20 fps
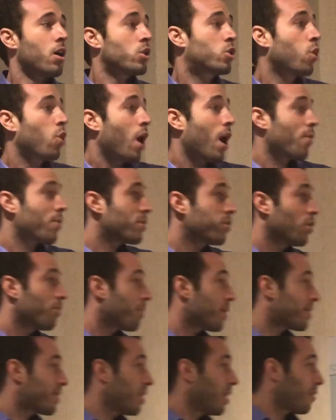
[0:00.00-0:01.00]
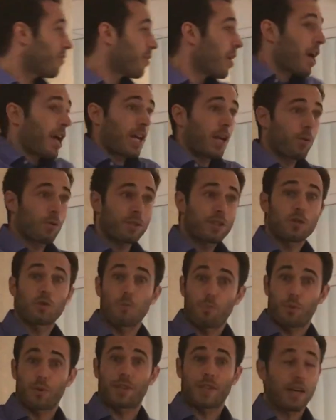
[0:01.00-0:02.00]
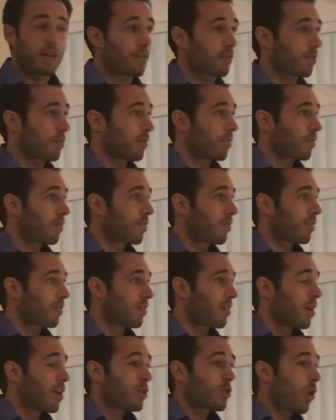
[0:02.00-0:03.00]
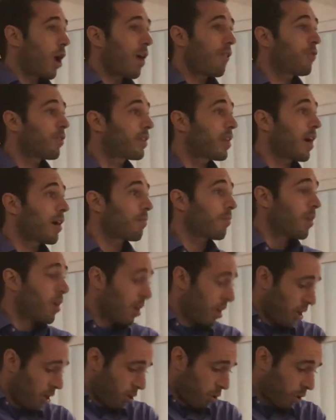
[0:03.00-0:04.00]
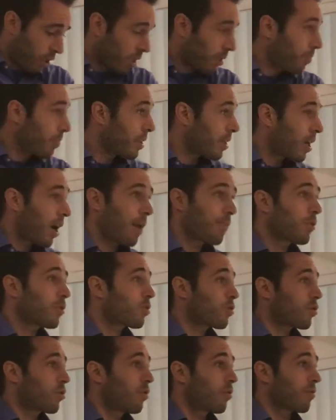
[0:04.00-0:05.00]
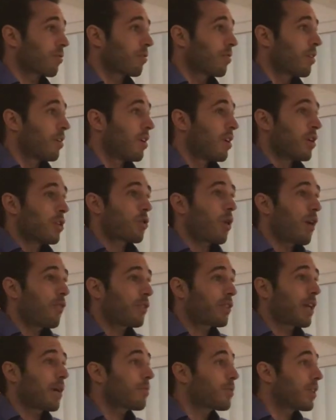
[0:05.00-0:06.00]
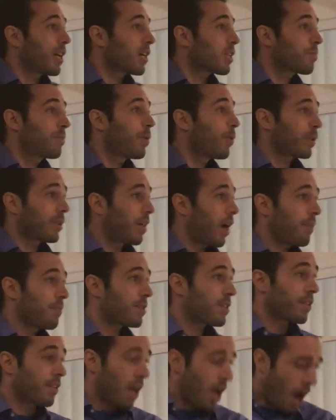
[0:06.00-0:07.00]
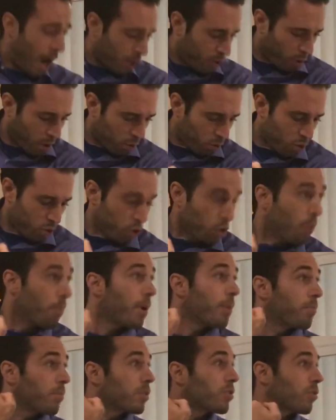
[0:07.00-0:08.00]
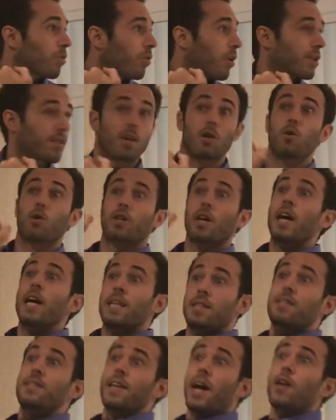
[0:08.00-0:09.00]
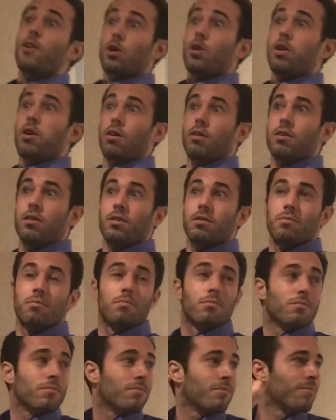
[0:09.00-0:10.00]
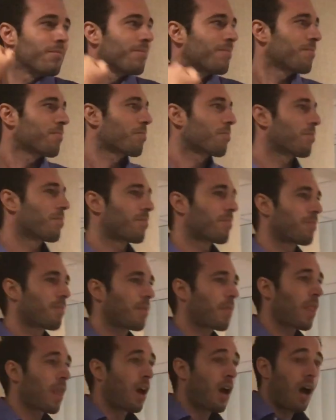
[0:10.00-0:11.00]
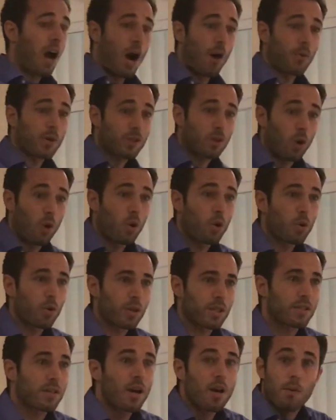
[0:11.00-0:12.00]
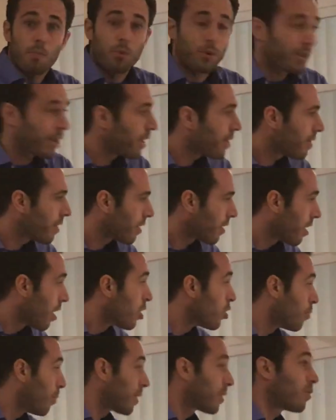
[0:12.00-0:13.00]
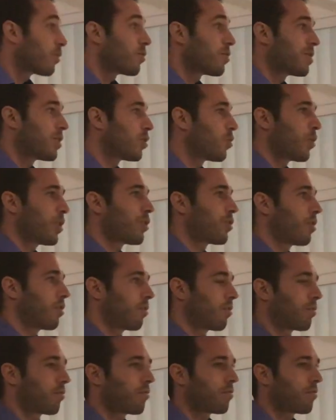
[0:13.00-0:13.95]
So I was by myself and I wanted to pretend. So every time, look at me, I'm not strong. So every time she asked me what time it is, I tried to show my muscle. I said, look, it's 9 o'clock. I was always pretending, no matter the situation.